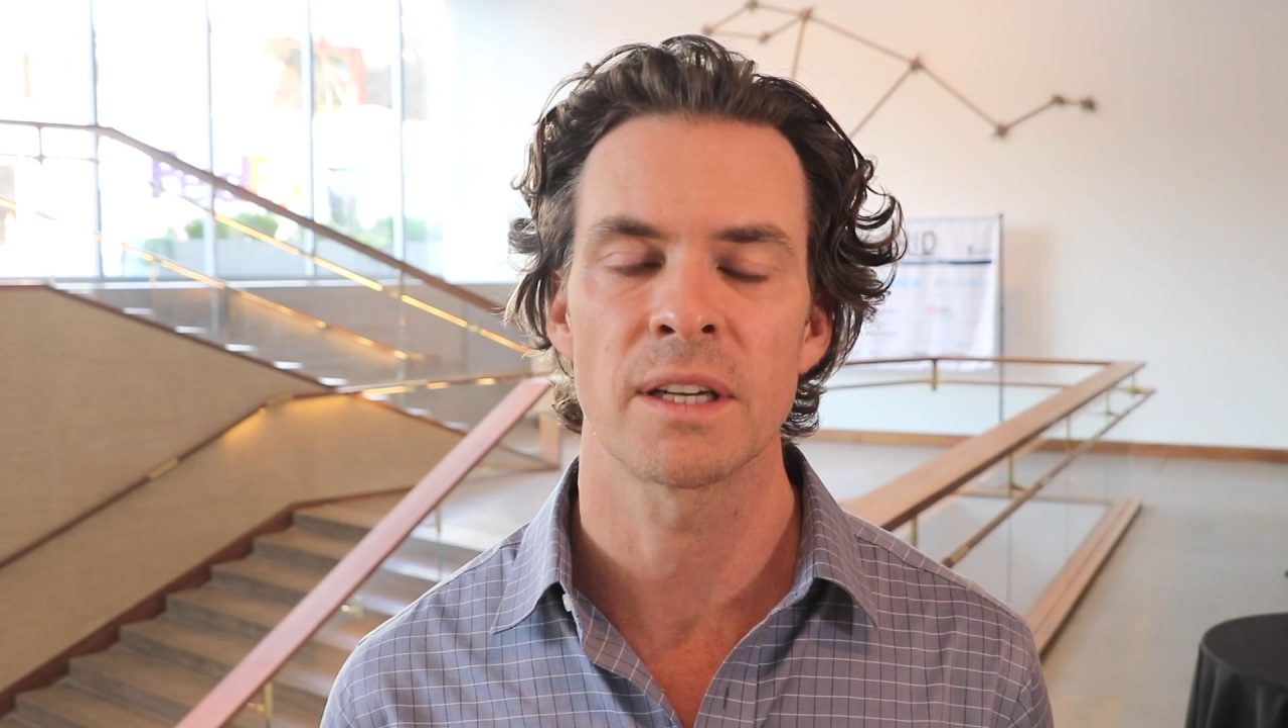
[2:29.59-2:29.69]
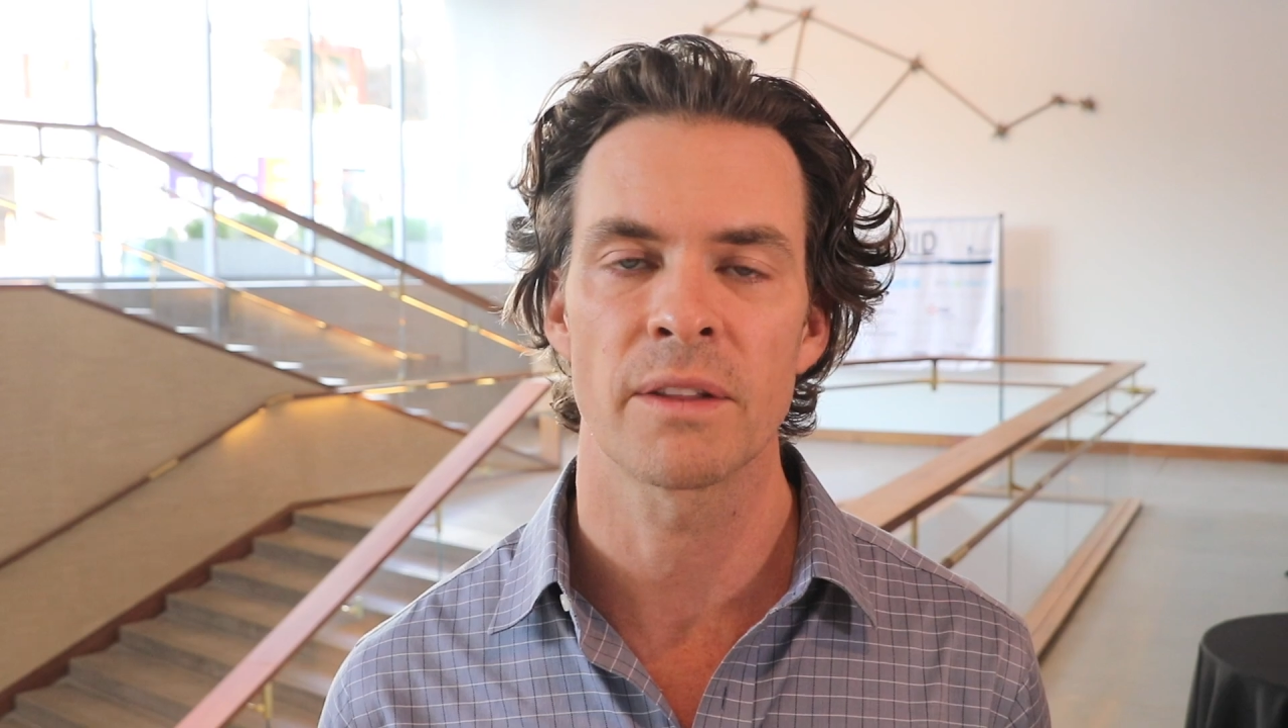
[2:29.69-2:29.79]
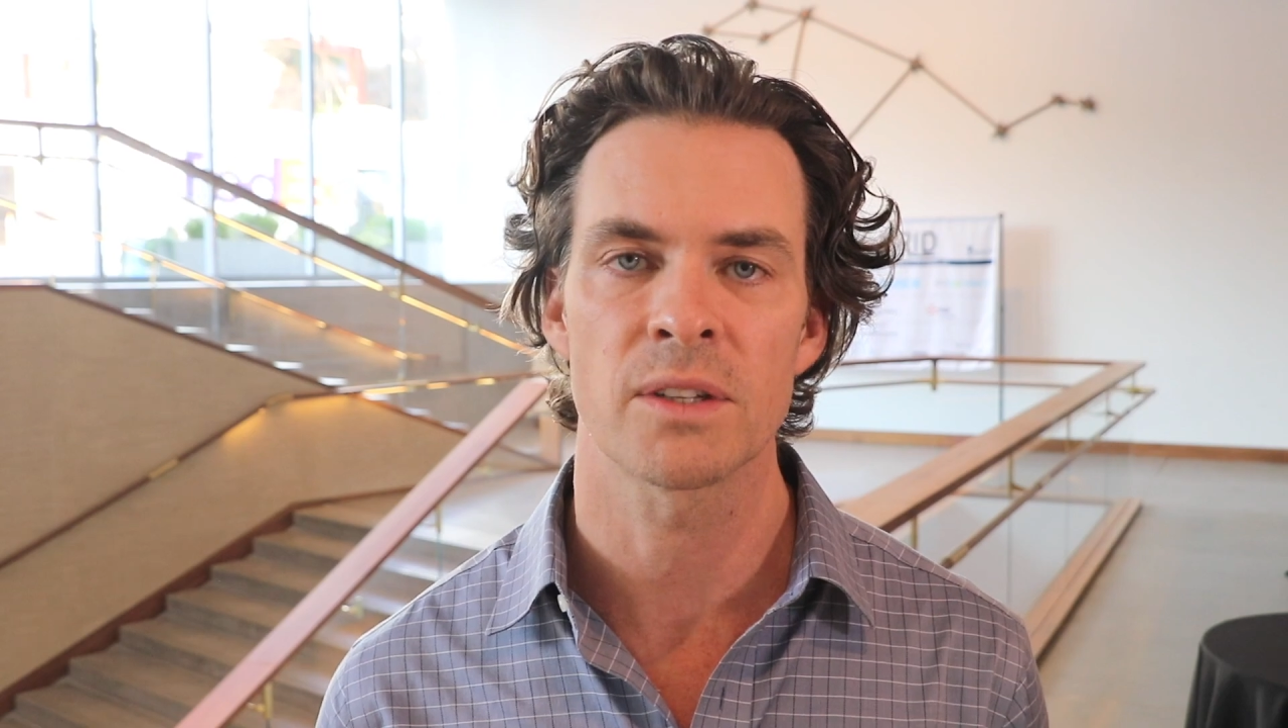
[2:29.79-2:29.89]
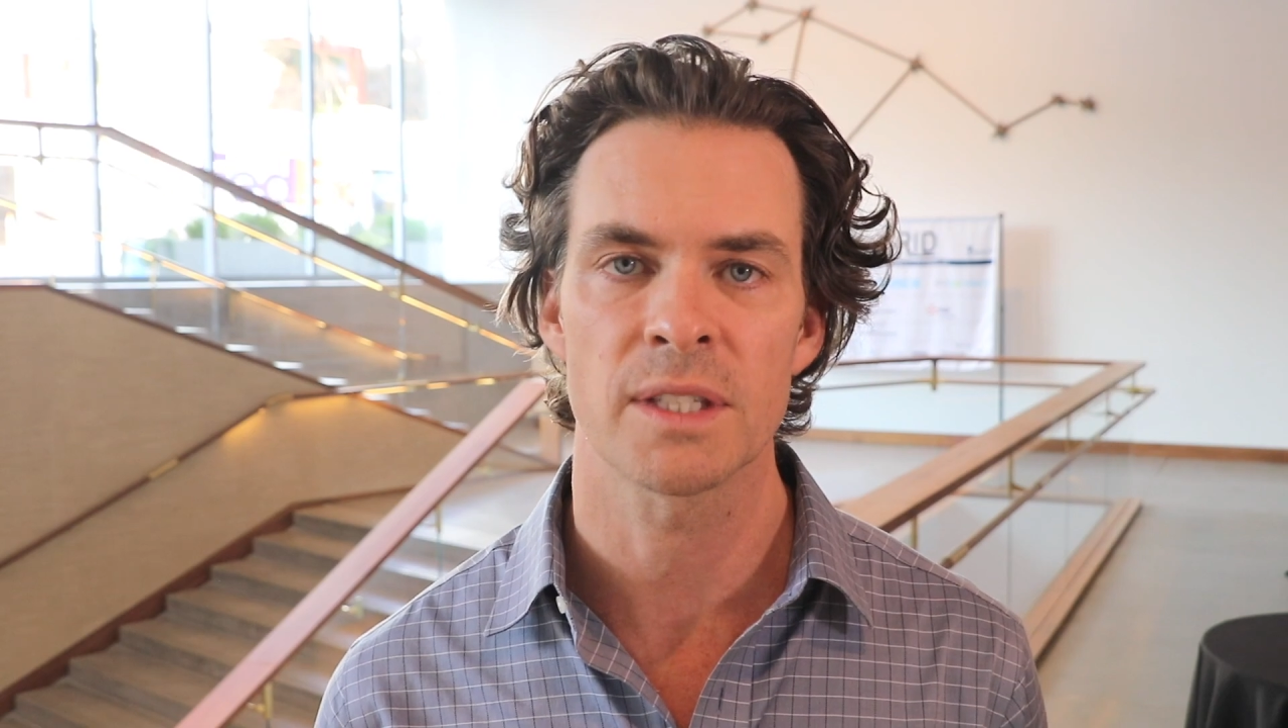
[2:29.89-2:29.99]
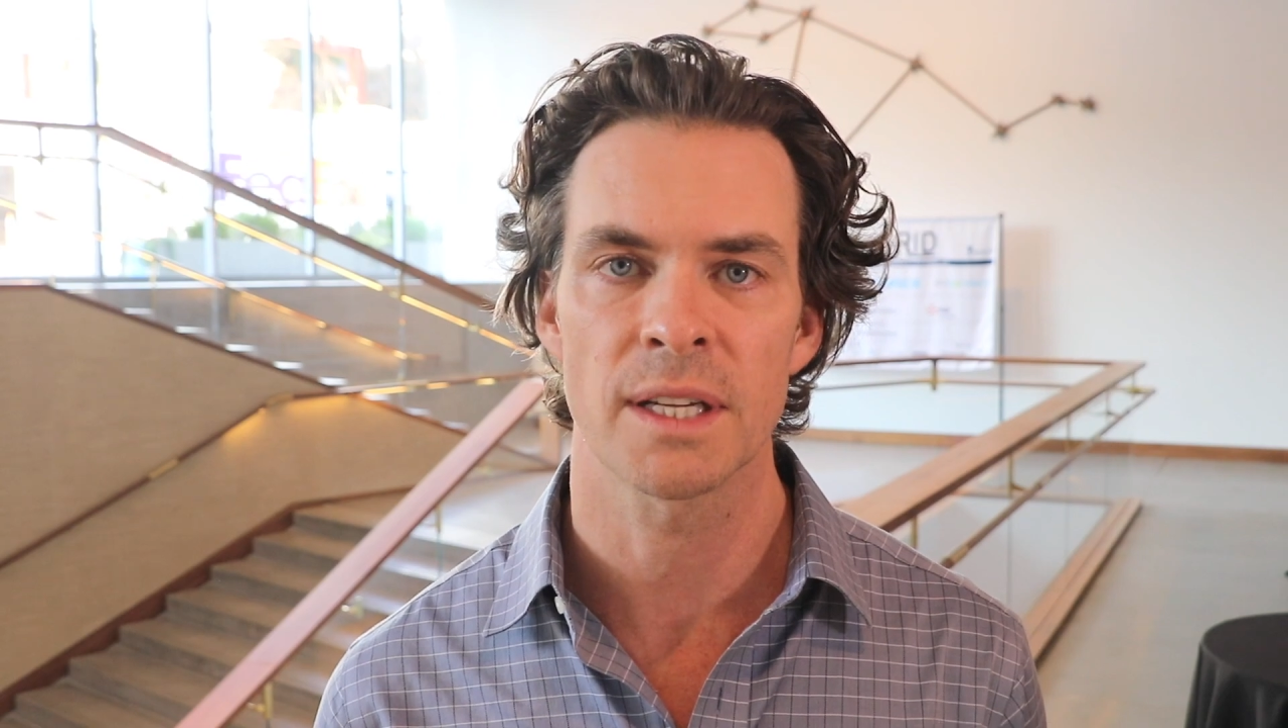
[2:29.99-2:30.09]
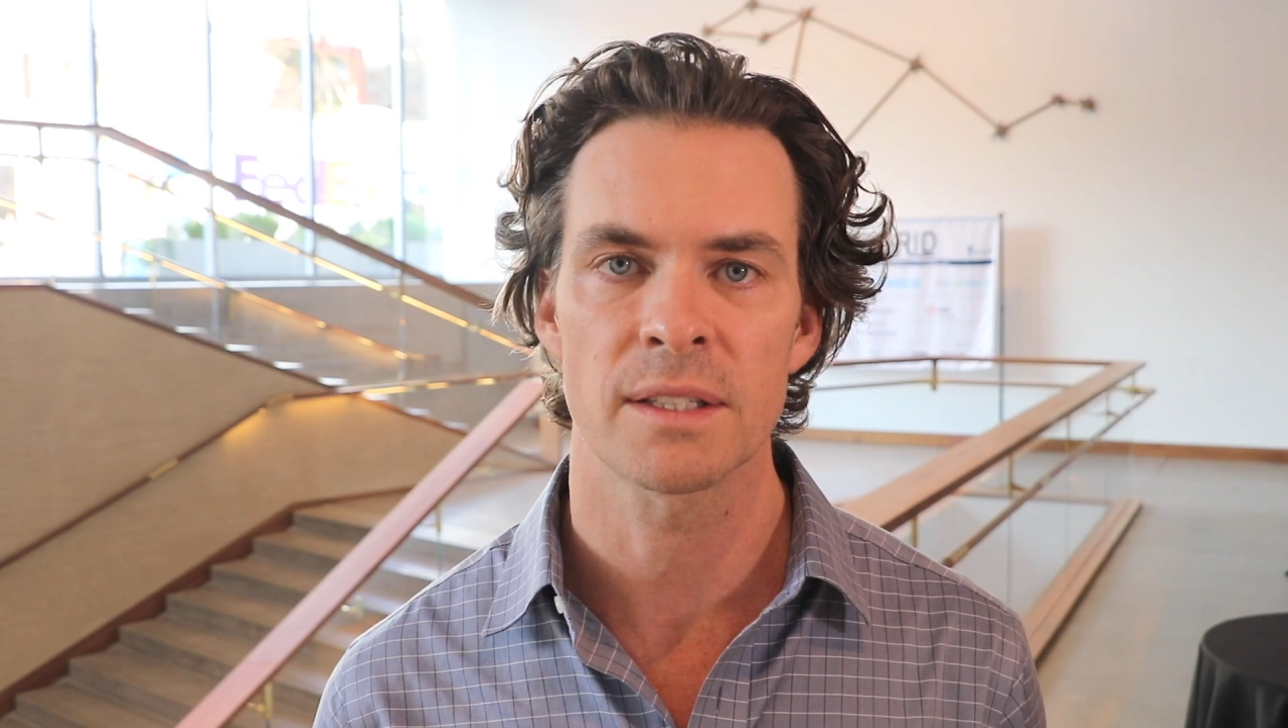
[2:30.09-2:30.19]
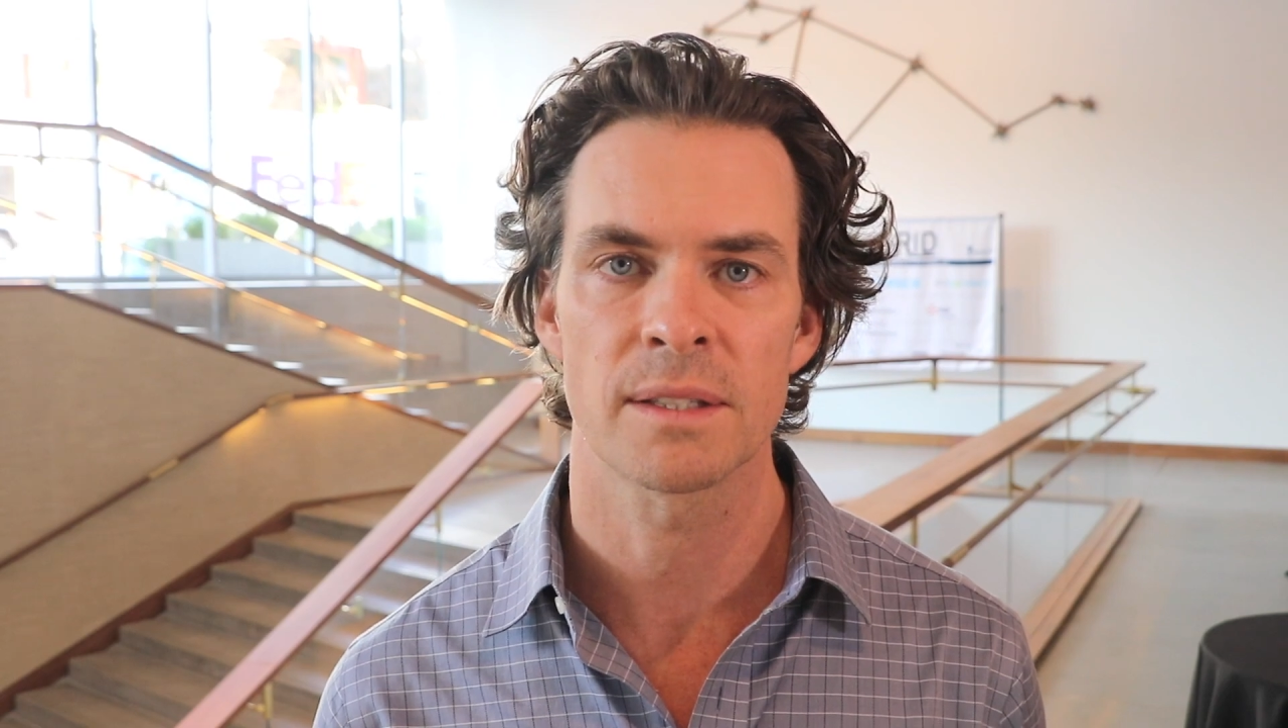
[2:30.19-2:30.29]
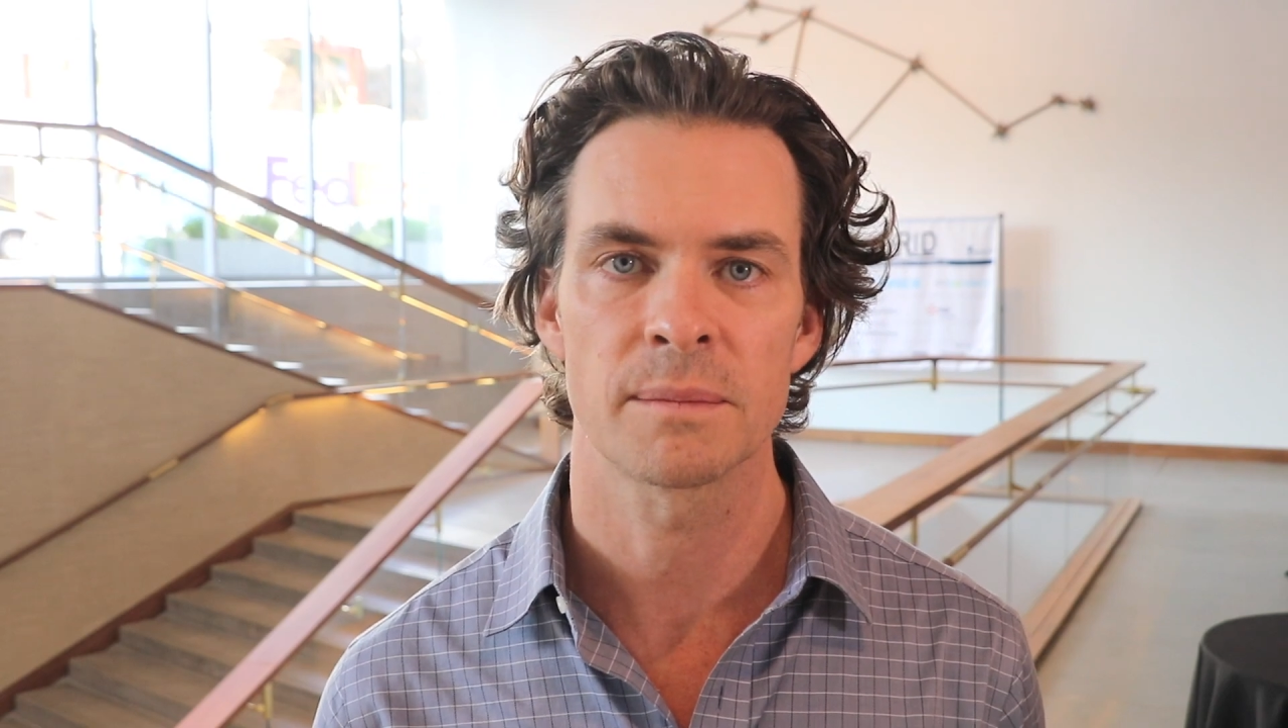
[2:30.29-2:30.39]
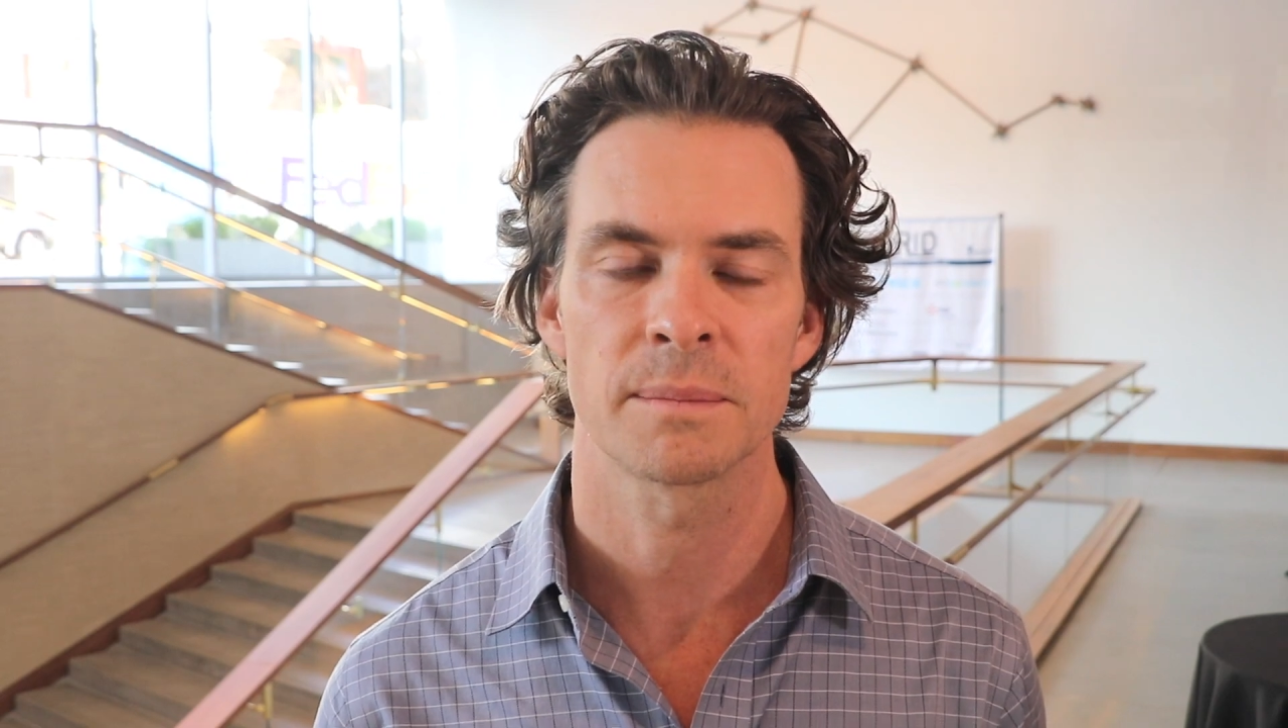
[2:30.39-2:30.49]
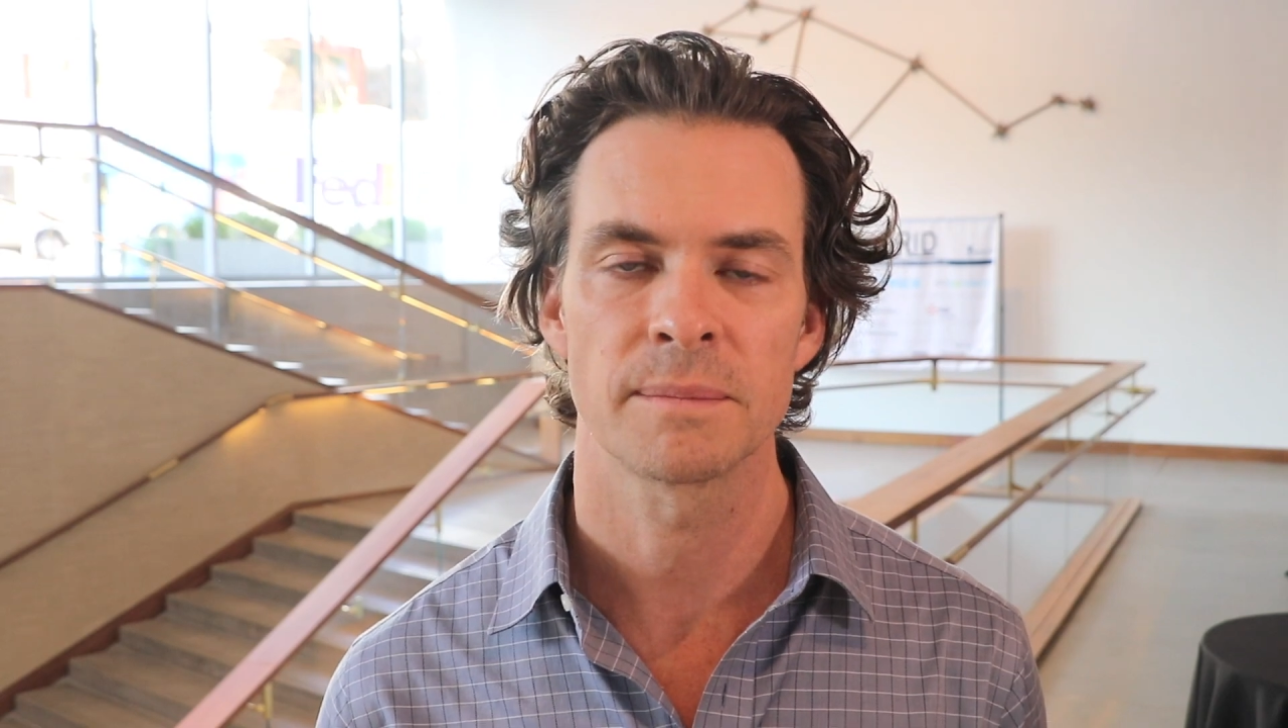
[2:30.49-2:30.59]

in other states.